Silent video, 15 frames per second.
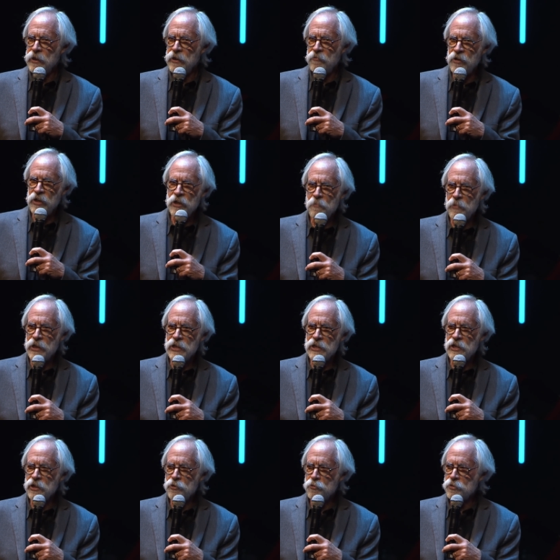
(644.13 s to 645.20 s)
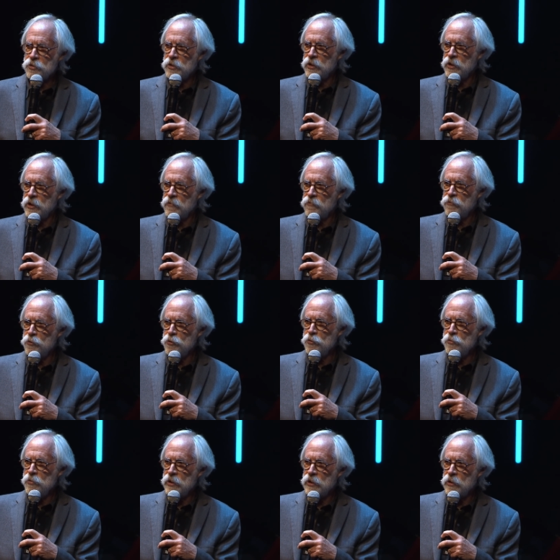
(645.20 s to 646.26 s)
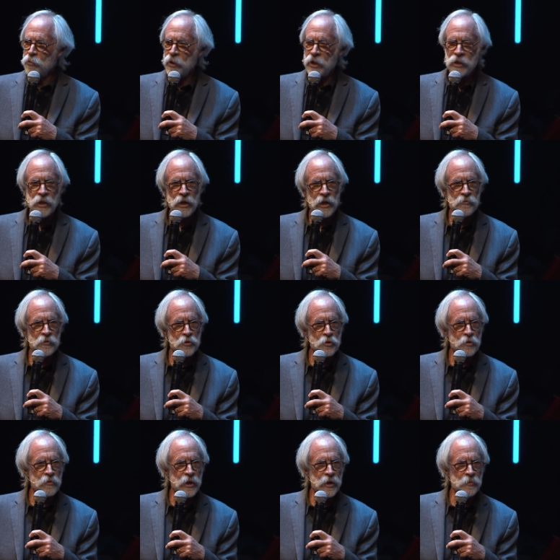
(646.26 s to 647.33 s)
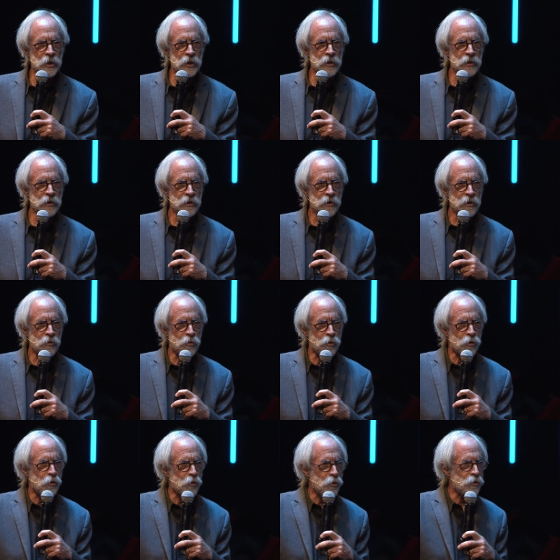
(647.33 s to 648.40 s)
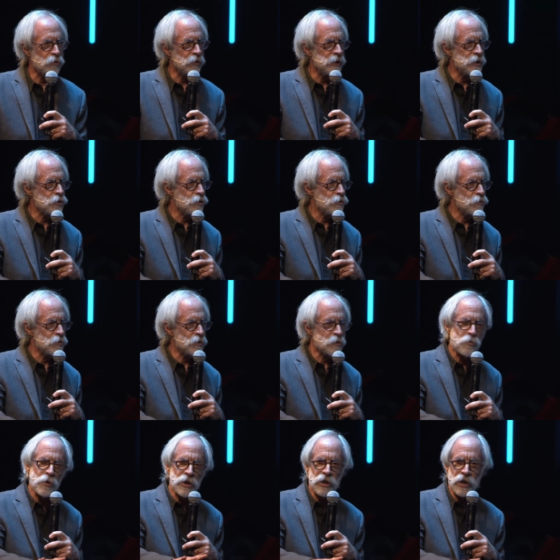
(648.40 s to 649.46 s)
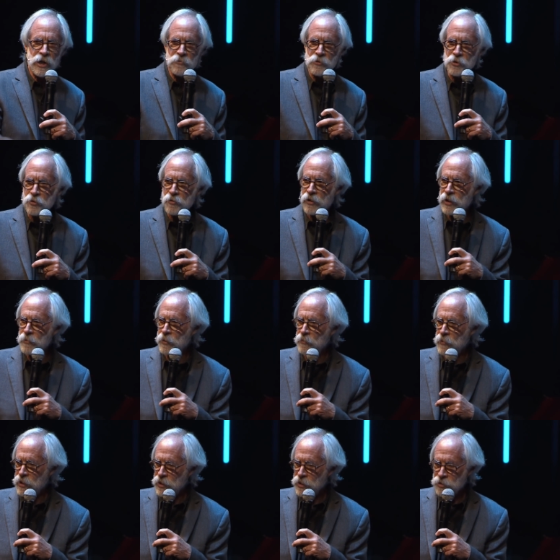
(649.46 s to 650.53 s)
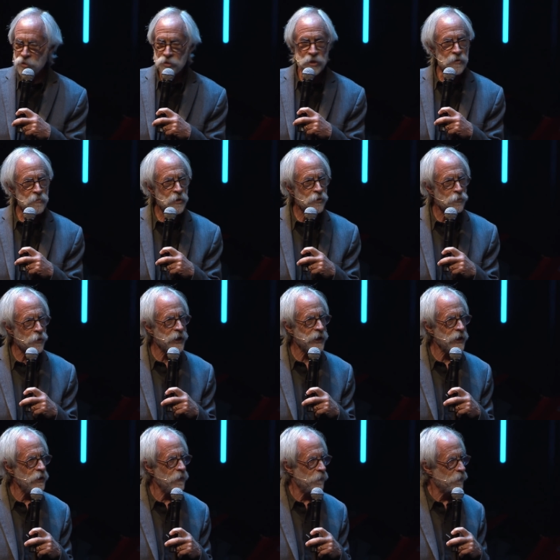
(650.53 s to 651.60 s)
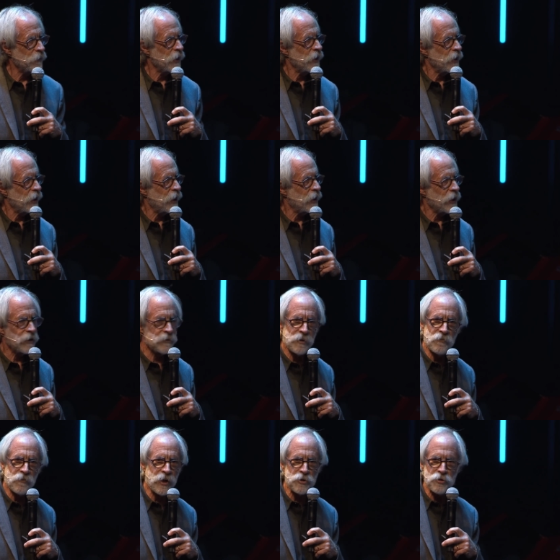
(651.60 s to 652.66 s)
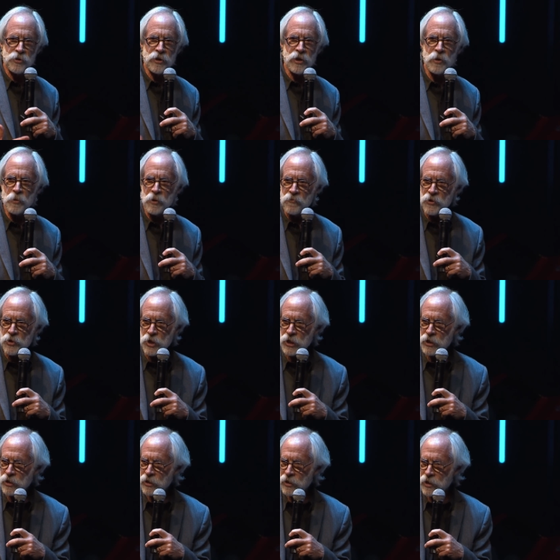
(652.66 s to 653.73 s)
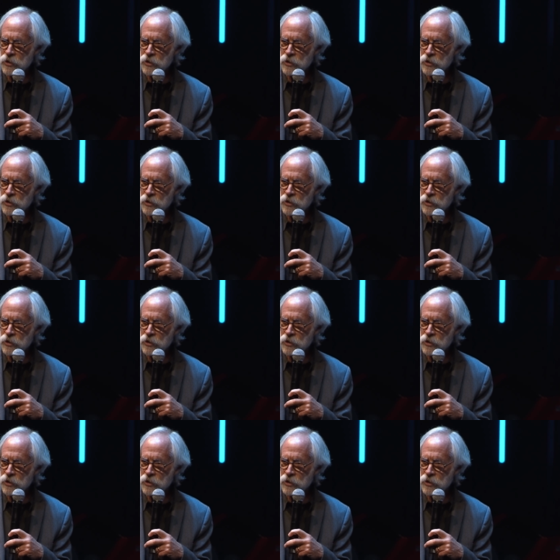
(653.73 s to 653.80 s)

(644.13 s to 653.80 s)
If anybody's interested in food the way that I've described it, or coral issues the way that I've described them, just give me a ring and I'll invite you to come and visit.